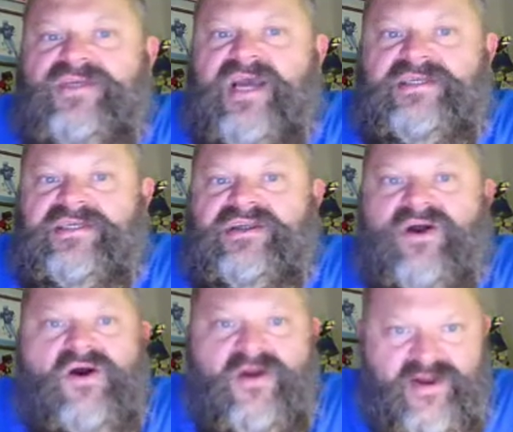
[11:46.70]
science isn't
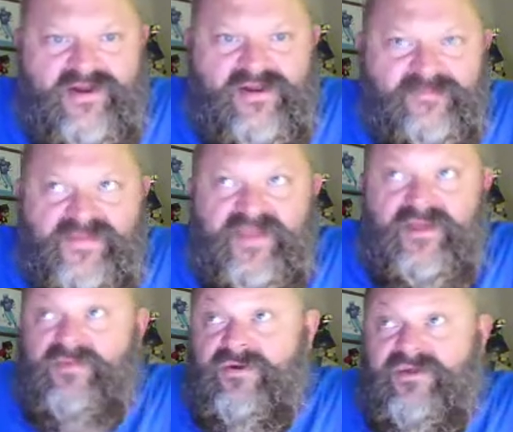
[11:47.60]
hard.
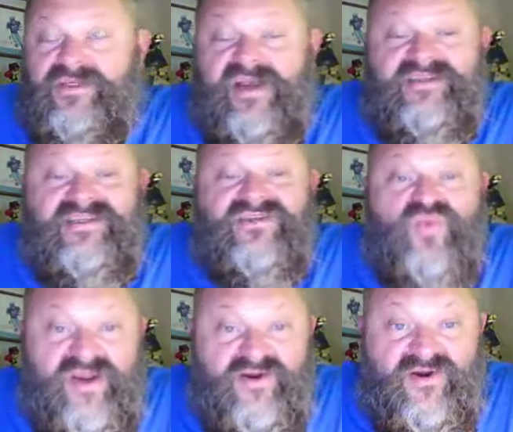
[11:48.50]
Computer science is
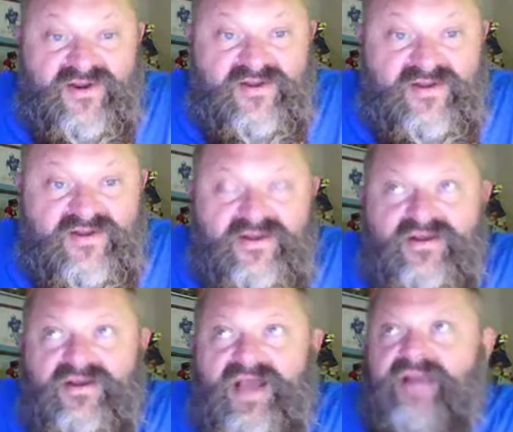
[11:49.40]
weird.
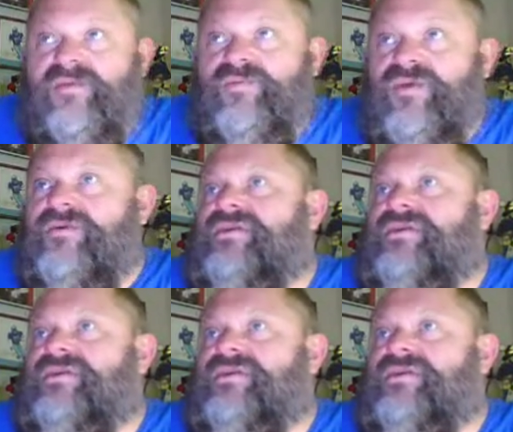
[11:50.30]
And computer